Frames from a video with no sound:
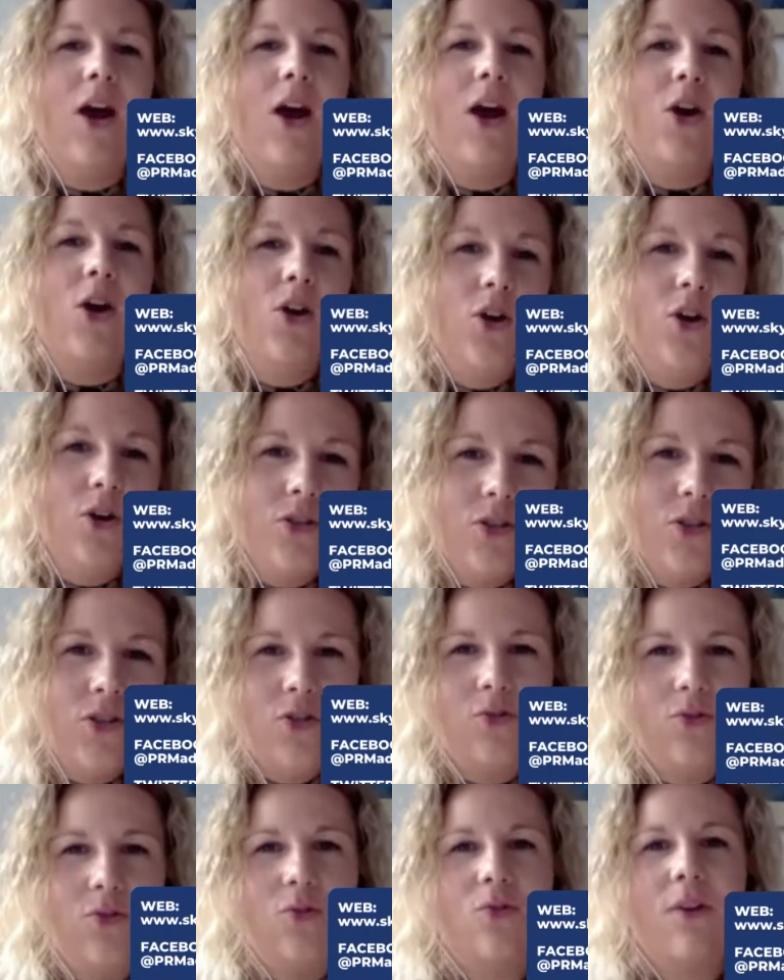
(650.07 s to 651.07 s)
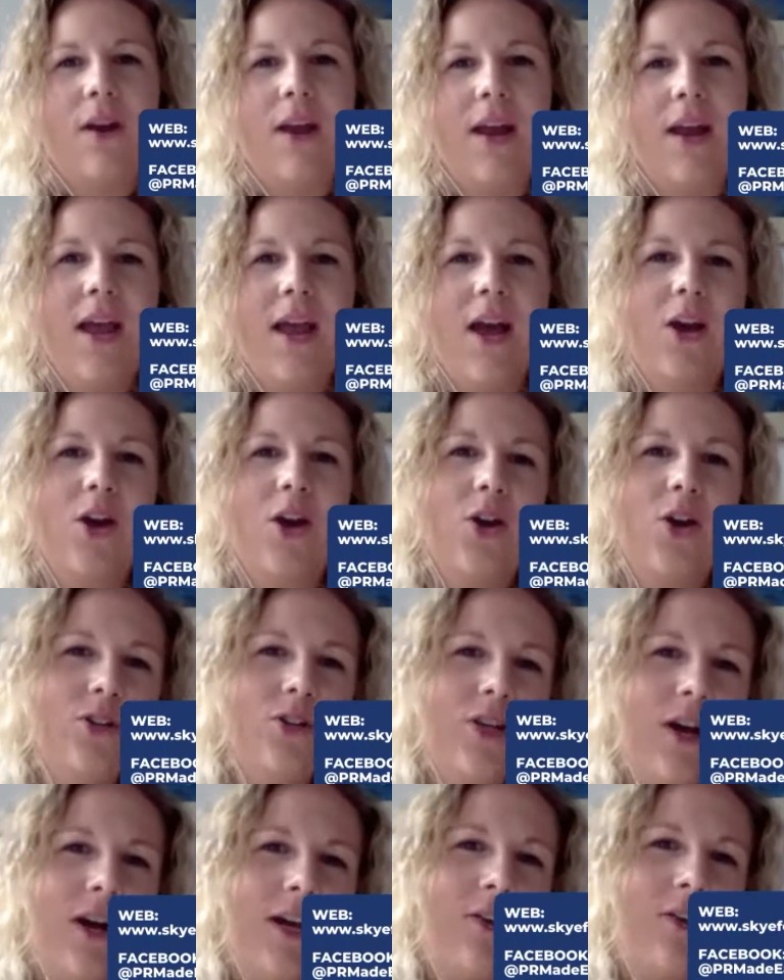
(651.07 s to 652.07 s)
a good story, a good
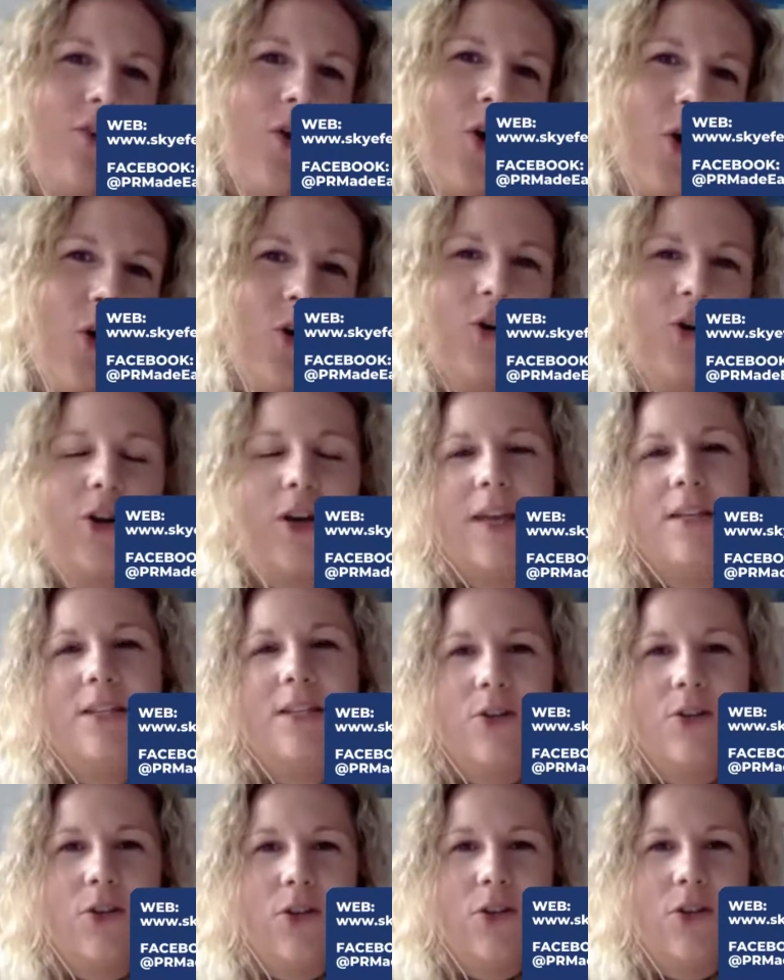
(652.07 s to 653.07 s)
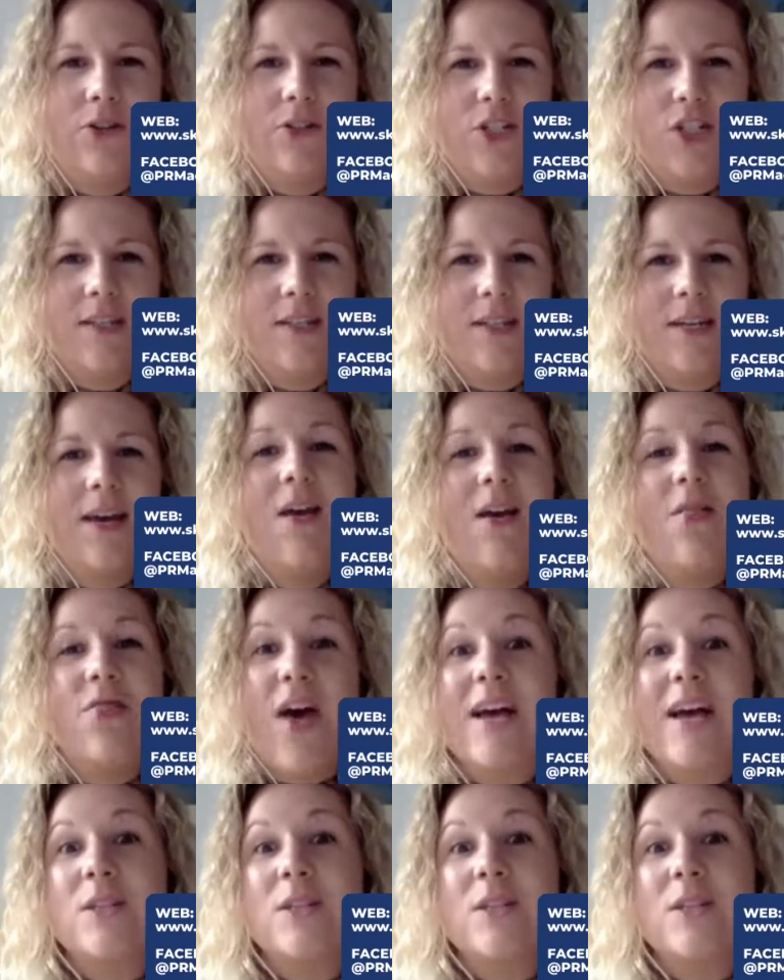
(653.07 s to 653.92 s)
kind of hook into the news agenda.